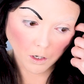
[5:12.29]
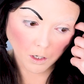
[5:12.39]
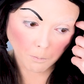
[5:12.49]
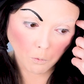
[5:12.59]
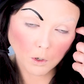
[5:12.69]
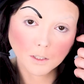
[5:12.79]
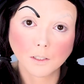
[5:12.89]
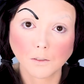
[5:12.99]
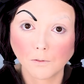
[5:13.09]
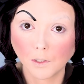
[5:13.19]
her more
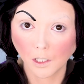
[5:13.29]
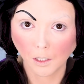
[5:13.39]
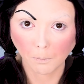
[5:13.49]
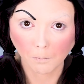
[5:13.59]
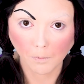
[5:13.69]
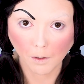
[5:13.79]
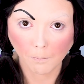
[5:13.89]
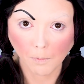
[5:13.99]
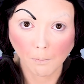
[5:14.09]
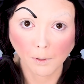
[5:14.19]
severe
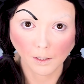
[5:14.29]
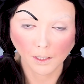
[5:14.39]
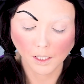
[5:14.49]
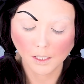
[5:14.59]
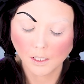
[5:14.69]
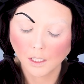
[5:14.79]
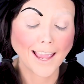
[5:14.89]
abilities.